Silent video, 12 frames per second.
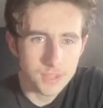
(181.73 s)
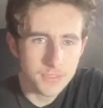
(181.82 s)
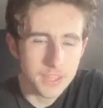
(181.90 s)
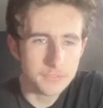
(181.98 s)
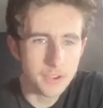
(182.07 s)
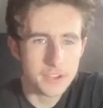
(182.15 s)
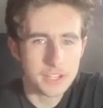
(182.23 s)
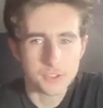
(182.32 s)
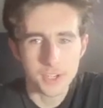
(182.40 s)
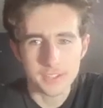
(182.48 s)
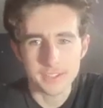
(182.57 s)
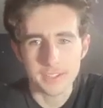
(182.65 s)
That's very
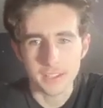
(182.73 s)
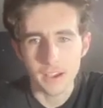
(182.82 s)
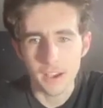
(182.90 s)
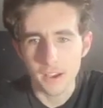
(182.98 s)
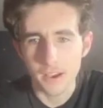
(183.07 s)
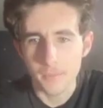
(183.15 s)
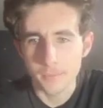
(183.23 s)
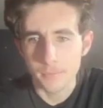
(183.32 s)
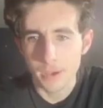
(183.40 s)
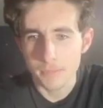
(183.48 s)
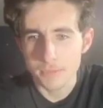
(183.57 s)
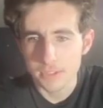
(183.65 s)
interesting.
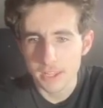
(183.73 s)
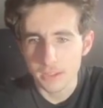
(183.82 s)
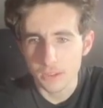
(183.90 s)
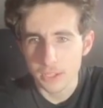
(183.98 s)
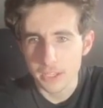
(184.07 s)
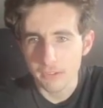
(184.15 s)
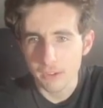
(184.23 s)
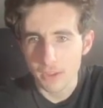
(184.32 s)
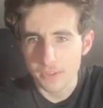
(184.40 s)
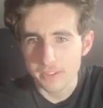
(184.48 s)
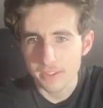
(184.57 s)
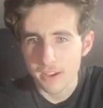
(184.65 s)
Um, I'm just like looking
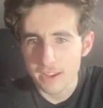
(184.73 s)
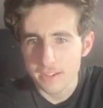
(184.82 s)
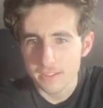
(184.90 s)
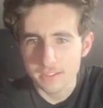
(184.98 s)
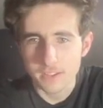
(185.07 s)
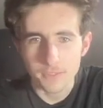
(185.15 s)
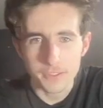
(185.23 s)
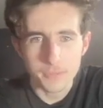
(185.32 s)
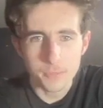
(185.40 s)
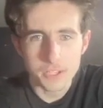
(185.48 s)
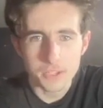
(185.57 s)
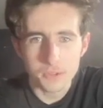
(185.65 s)
around the side and stuff. It's
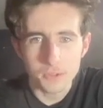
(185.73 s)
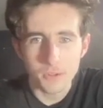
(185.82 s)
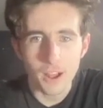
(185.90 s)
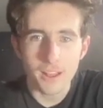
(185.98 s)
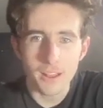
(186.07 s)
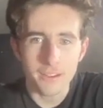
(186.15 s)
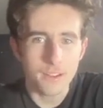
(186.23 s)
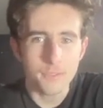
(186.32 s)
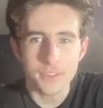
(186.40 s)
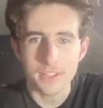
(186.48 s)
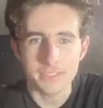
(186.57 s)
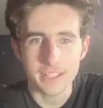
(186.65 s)
pretty cool. I, I
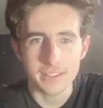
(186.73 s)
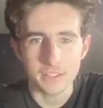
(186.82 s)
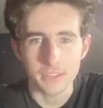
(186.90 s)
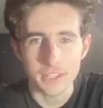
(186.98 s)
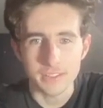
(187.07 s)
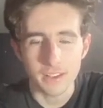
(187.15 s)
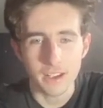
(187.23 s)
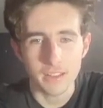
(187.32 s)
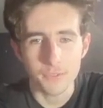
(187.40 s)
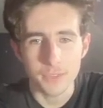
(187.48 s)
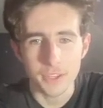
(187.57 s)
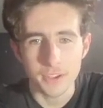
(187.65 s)
love the aesthetic of this. I
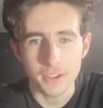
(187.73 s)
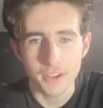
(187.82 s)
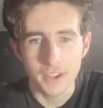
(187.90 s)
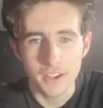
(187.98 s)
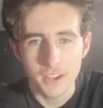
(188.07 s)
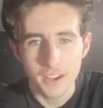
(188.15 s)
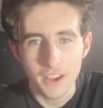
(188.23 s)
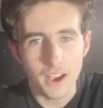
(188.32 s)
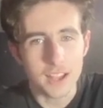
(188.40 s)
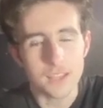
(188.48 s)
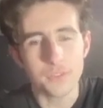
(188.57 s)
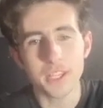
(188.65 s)
love the,
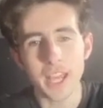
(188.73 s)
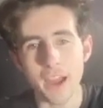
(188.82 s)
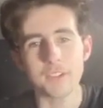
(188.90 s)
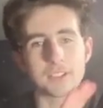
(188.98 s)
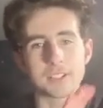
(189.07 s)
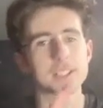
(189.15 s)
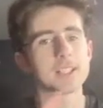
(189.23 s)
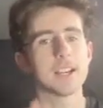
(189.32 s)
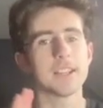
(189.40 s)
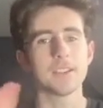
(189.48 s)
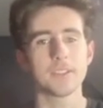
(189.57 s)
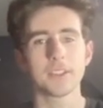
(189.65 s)
I love the character
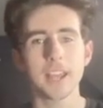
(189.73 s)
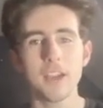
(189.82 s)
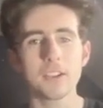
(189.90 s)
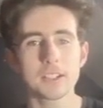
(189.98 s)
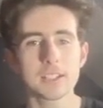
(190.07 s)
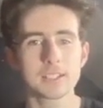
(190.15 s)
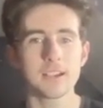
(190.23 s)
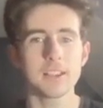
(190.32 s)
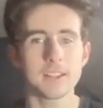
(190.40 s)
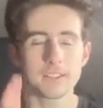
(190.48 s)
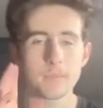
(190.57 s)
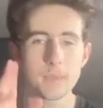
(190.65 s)
design. The character
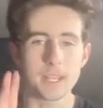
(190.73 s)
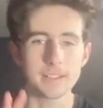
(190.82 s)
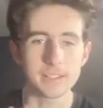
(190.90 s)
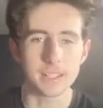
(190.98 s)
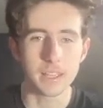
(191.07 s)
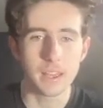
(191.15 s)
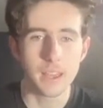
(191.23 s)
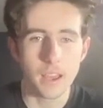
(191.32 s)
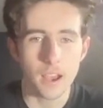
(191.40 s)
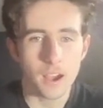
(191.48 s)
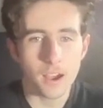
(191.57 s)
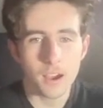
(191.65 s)
design is amazing.
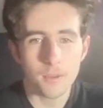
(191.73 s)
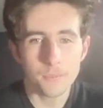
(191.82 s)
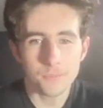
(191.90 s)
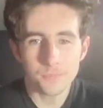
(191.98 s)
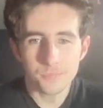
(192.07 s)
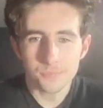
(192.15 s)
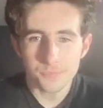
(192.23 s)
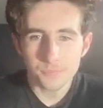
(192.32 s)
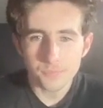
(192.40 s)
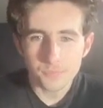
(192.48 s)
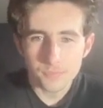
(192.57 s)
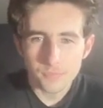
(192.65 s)
Um,
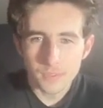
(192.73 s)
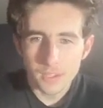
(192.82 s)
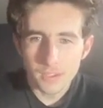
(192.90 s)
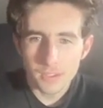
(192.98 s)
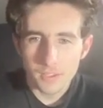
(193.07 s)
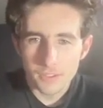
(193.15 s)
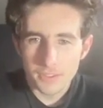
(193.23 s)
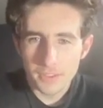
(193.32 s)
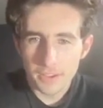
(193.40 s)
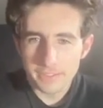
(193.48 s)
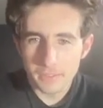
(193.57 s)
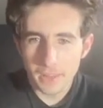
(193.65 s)

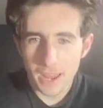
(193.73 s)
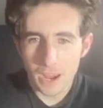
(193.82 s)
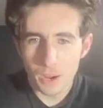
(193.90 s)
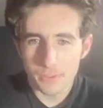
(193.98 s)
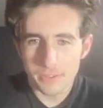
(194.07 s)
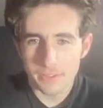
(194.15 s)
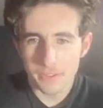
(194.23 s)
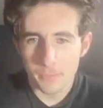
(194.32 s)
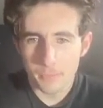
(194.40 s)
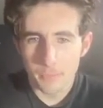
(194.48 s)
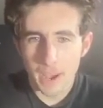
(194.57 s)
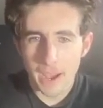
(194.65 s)
nice little houses in the
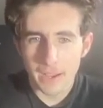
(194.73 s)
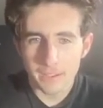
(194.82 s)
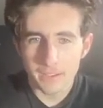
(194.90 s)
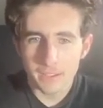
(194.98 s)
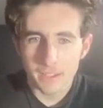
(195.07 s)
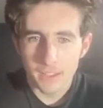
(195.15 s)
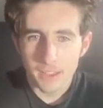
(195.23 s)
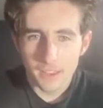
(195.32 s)
back.